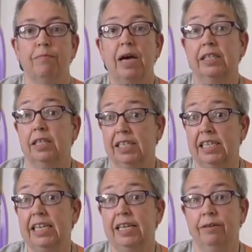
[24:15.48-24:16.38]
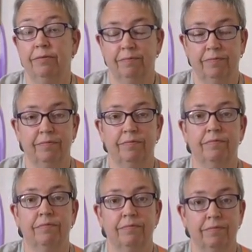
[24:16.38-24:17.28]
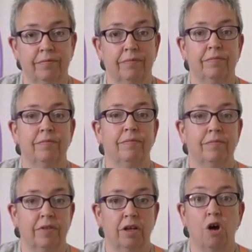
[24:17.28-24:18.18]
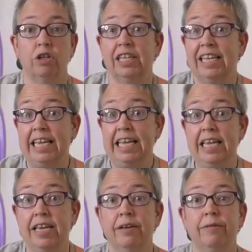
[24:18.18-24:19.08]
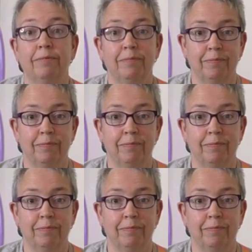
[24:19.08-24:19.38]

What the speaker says: back to D, onto E.